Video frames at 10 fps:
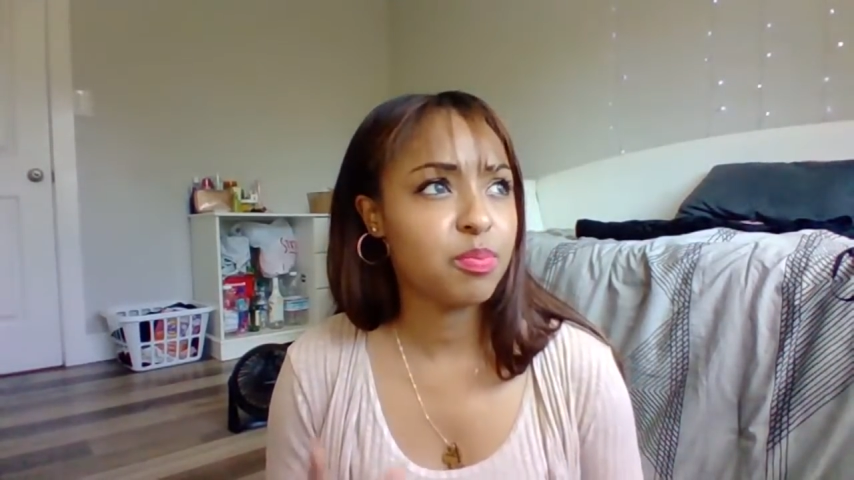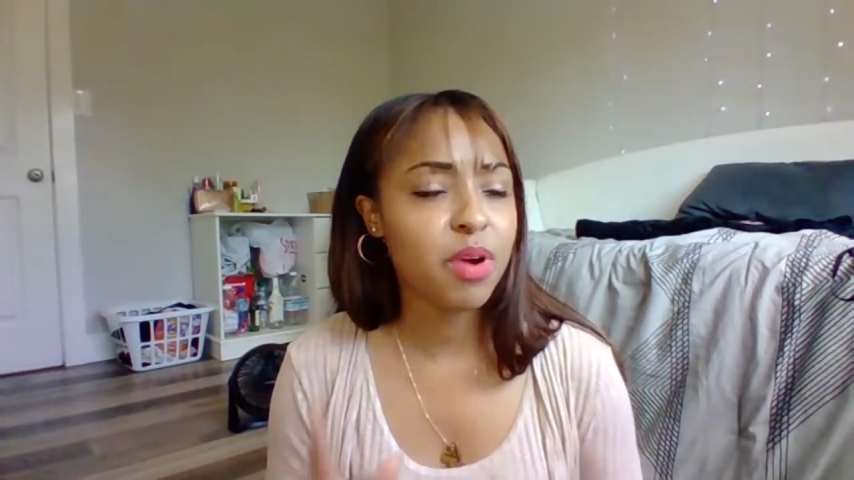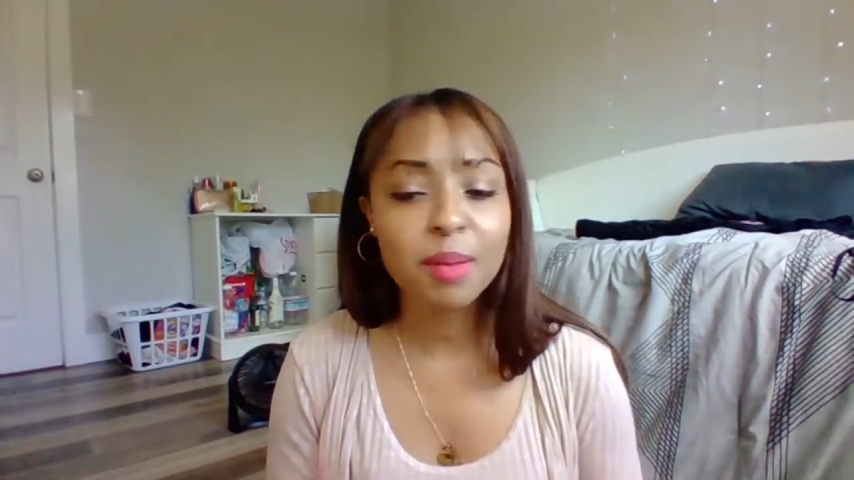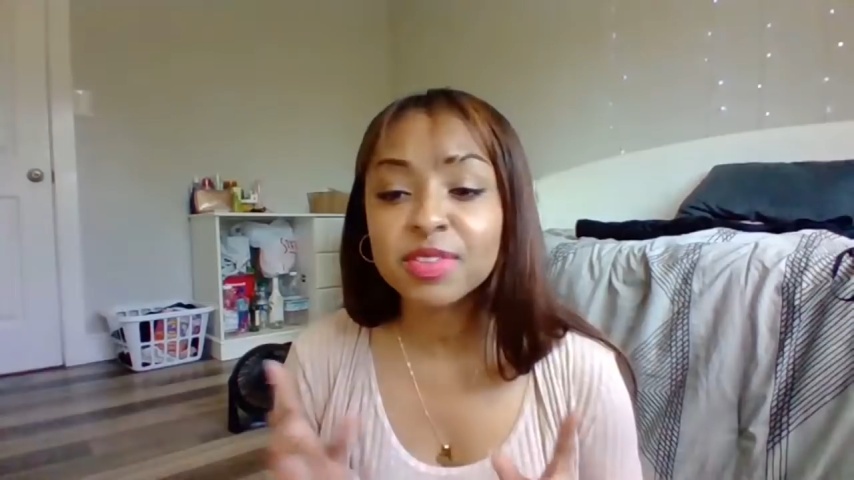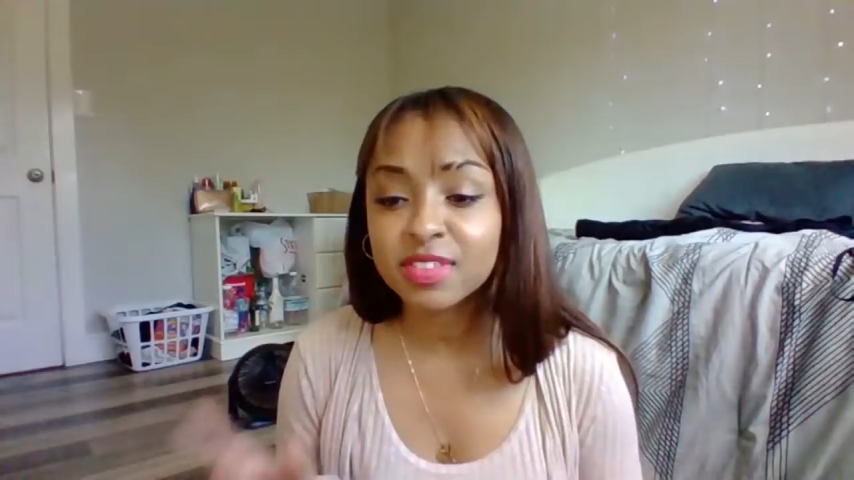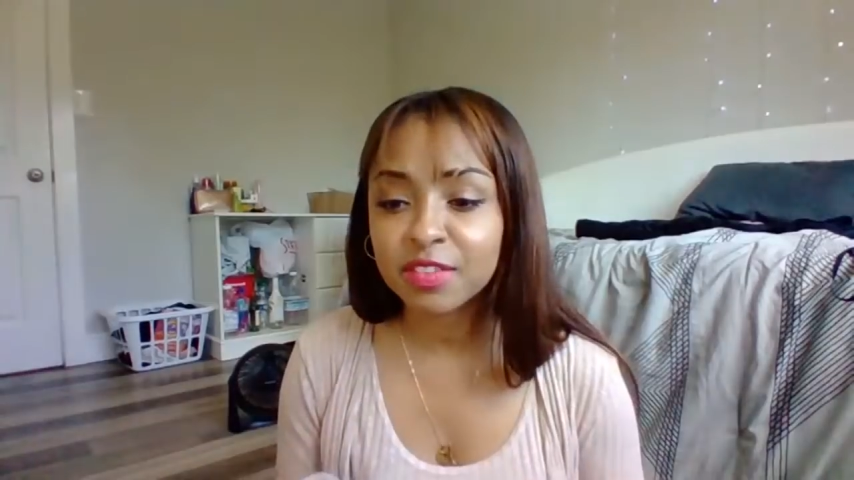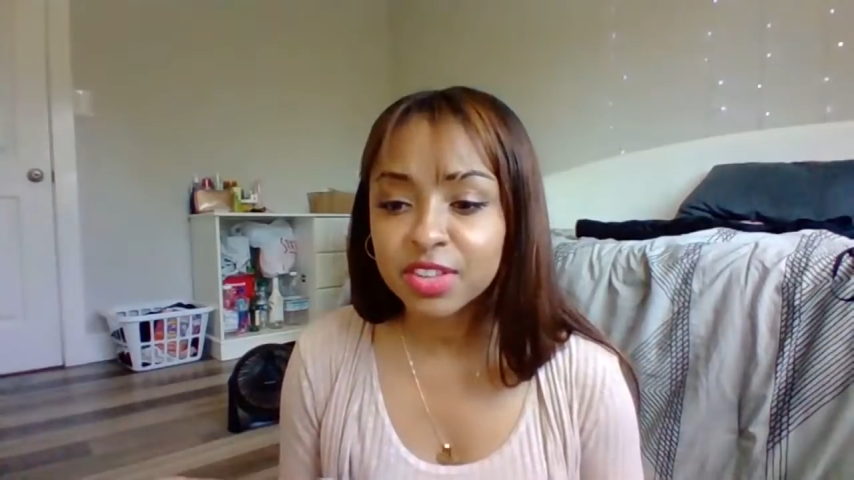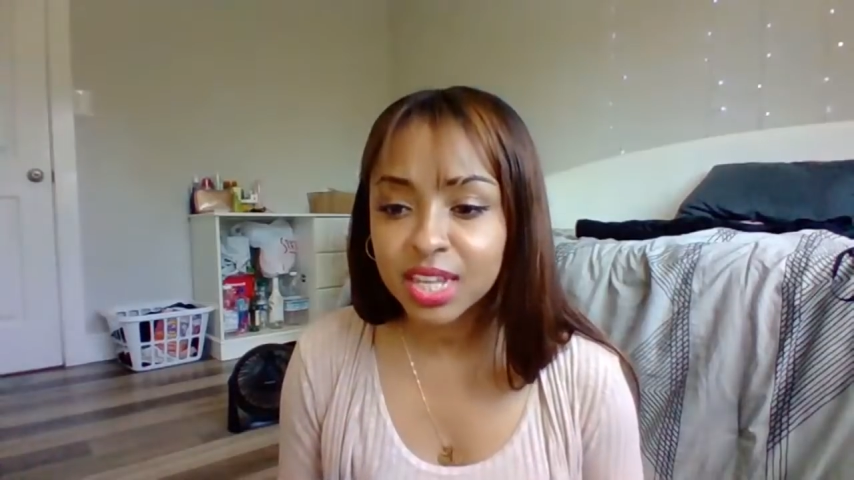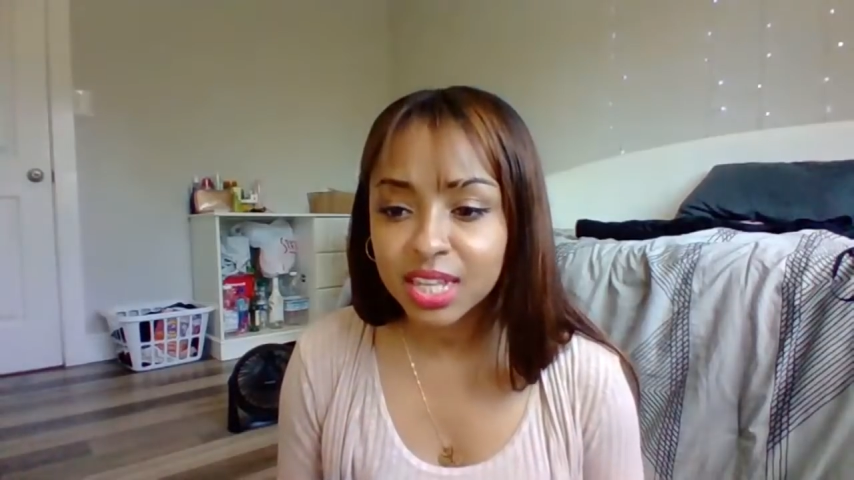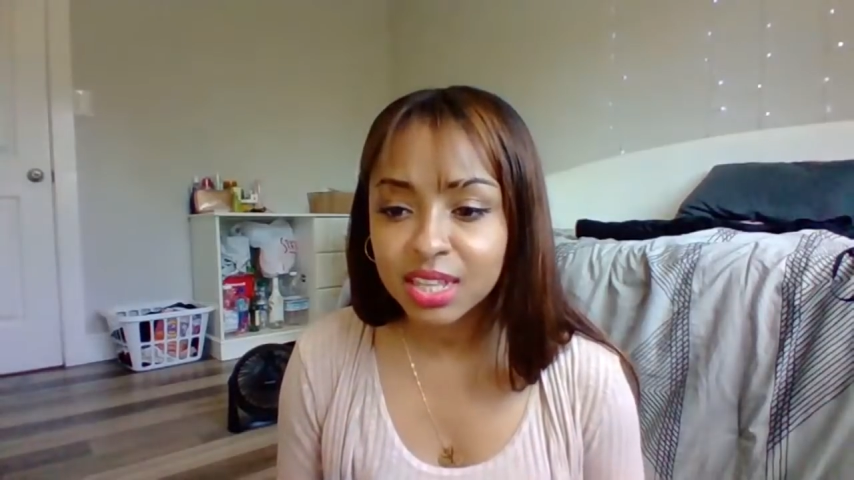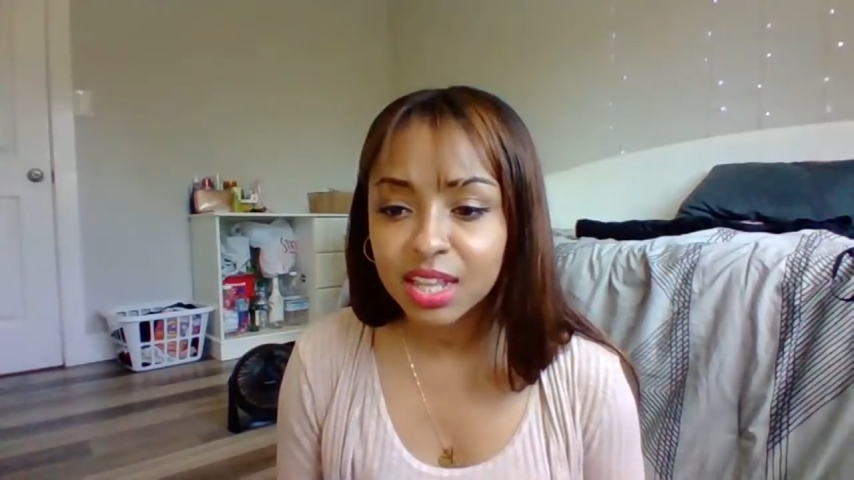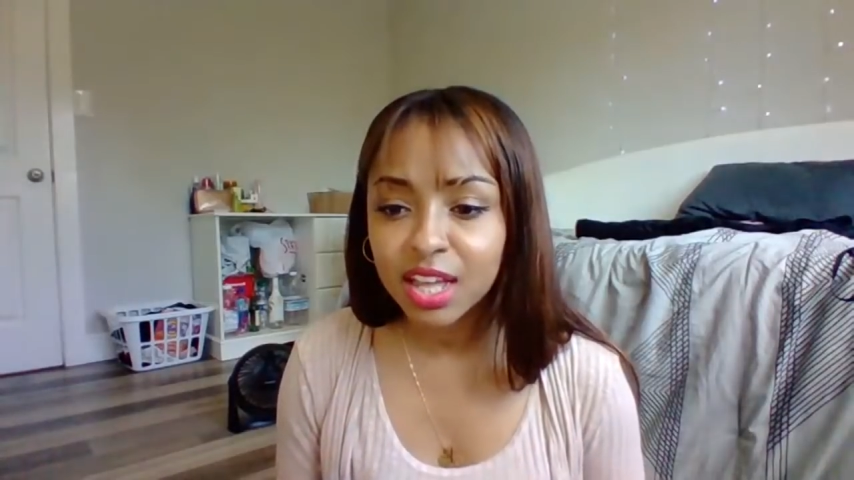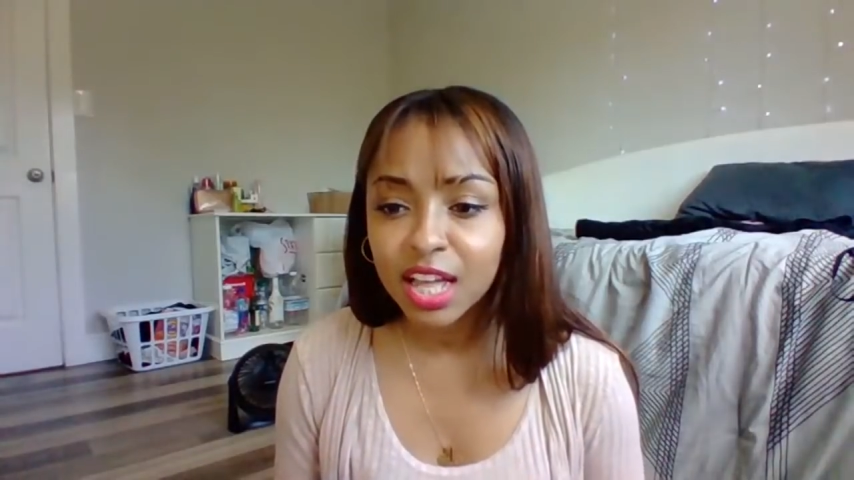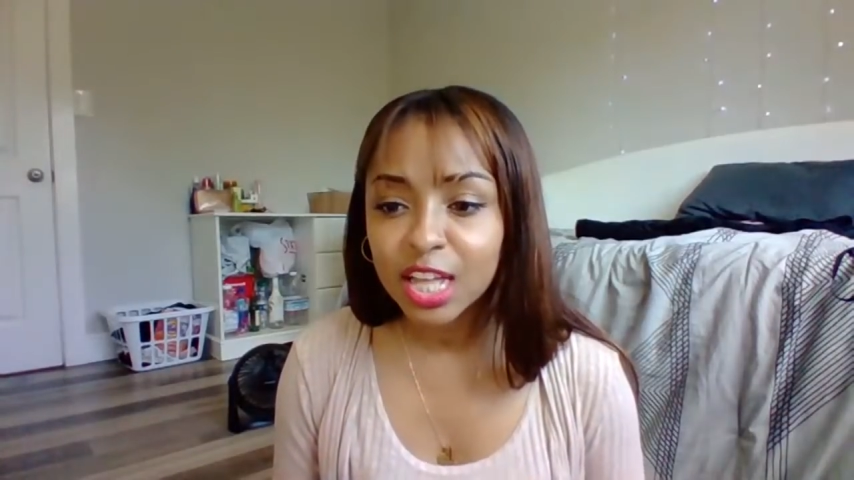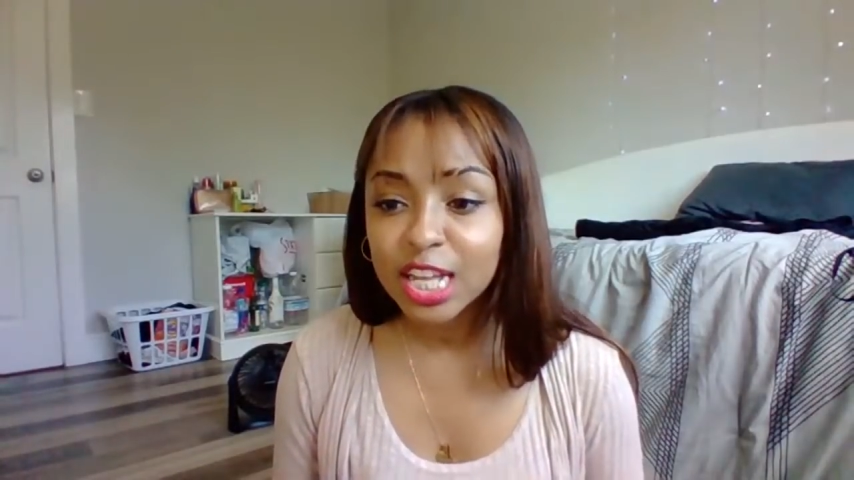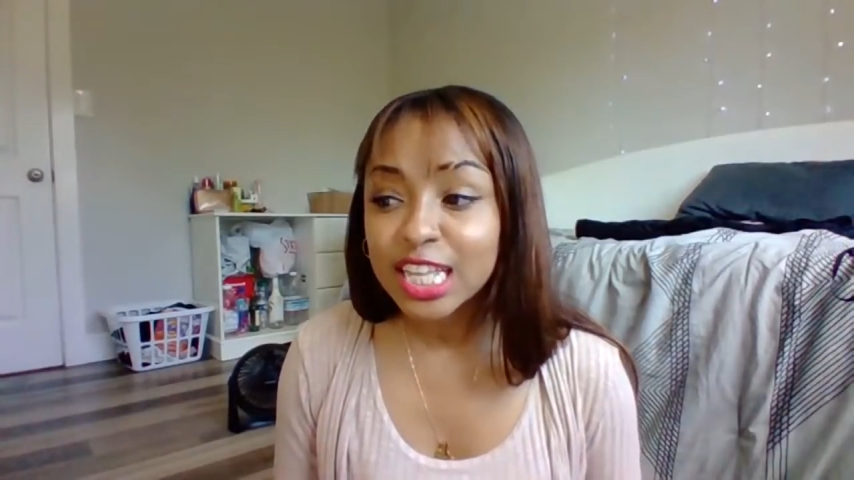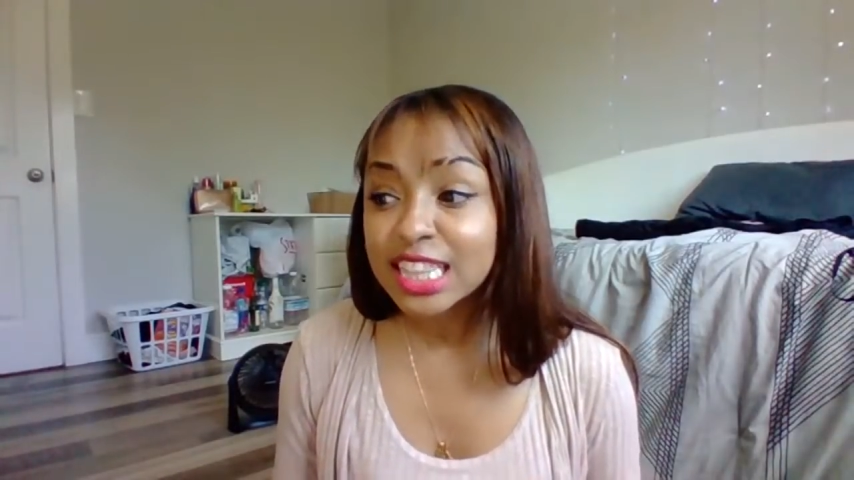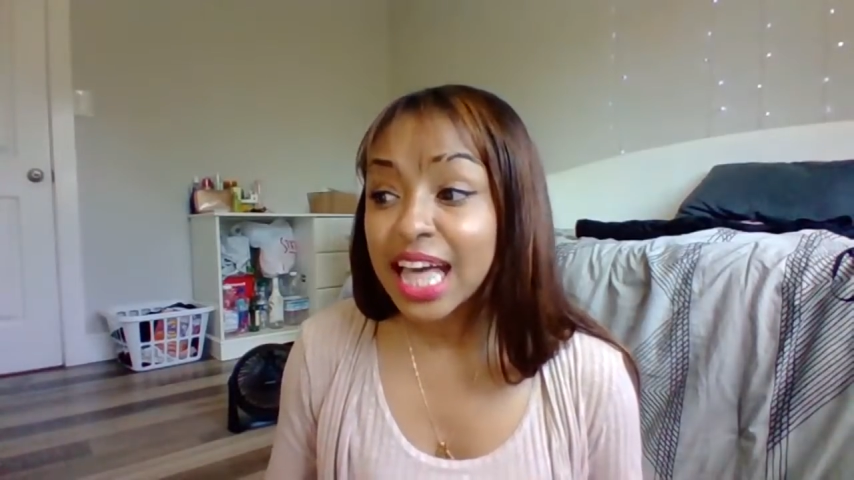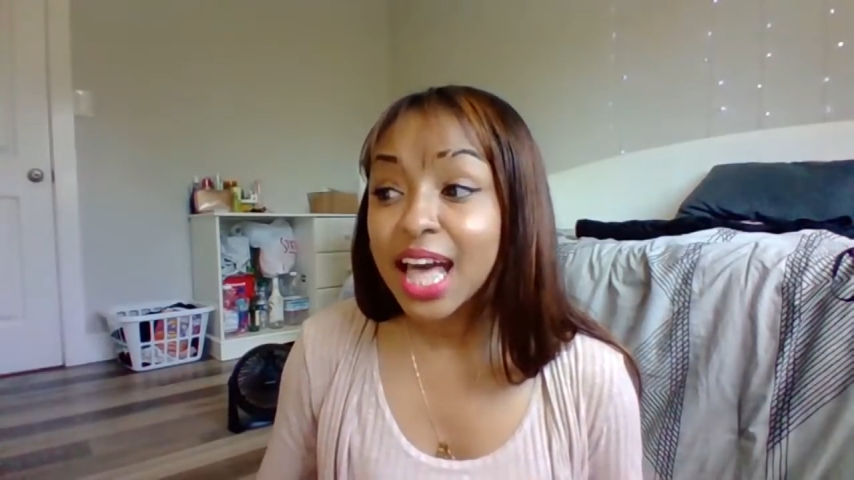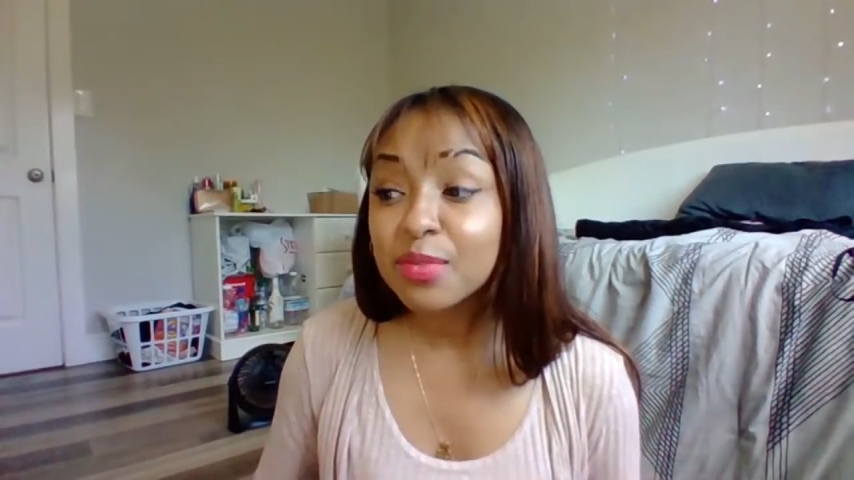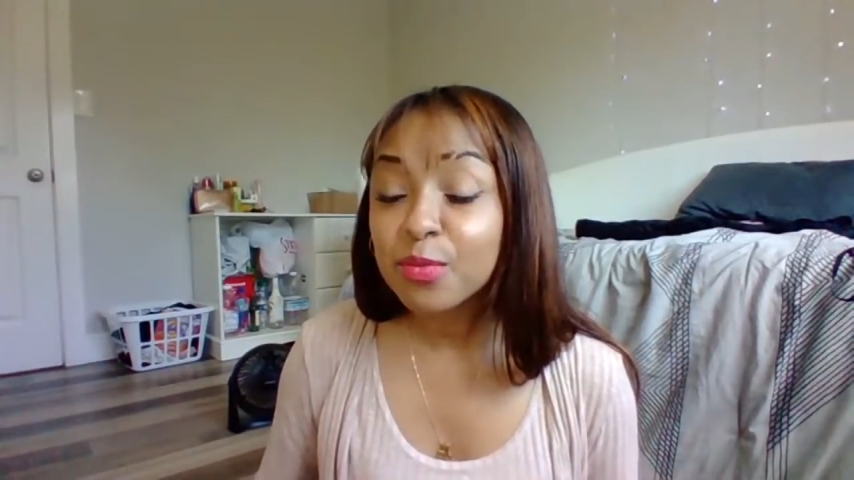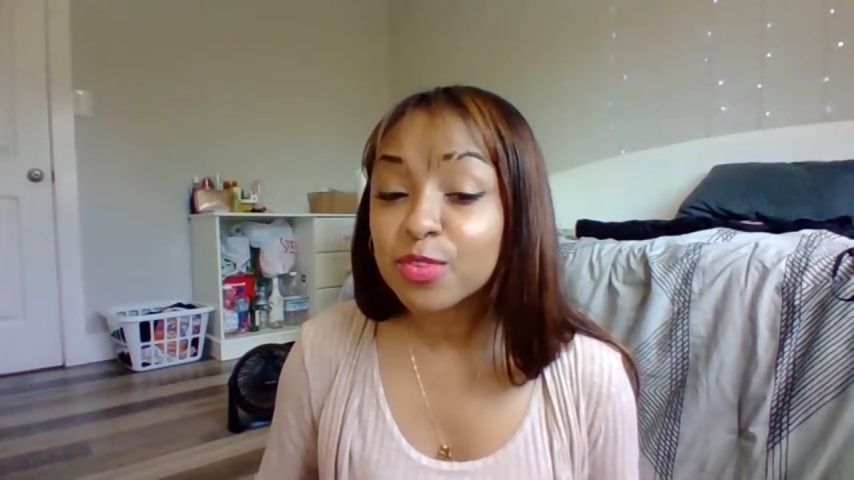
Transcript: Promised Neverland? That